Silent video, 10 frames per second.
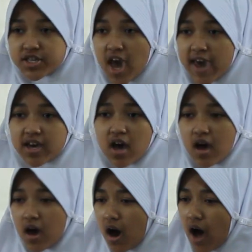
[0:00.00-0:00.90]
saw
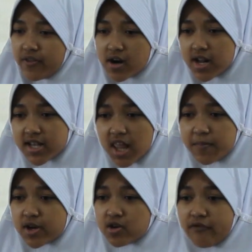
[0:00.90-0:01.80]
Jack
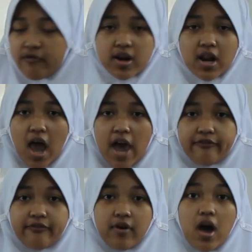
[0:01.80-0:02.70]
underneath climbing down for
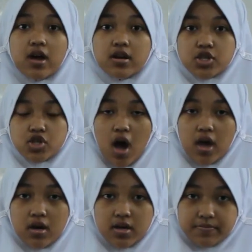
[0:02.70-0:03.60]
dear life. The
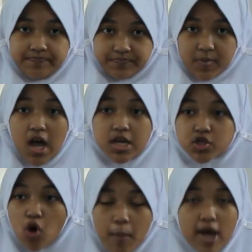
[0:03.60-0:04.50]
giant
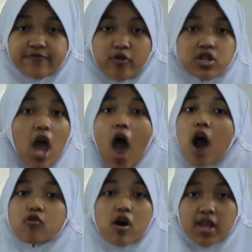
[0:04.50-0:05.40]
stomped his
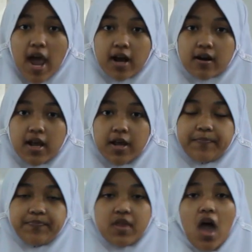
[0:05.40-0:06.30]
foot and roared
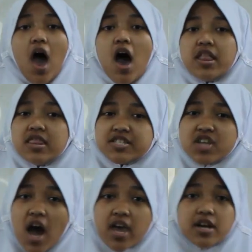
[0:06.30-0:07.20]
angry.
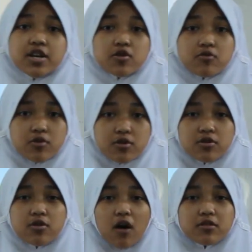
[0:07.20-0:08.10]
The giant
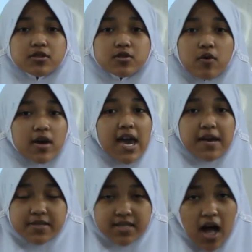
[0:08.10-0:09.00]
then
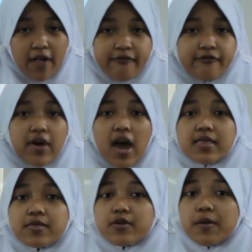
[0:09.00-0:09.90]
swung himself
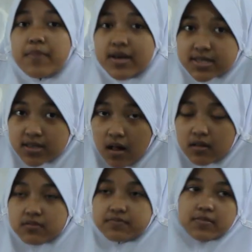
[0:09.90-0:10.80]
into the
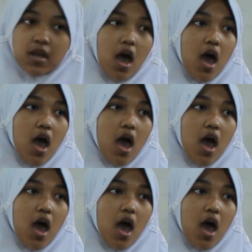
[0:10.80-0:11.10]
beanstalk.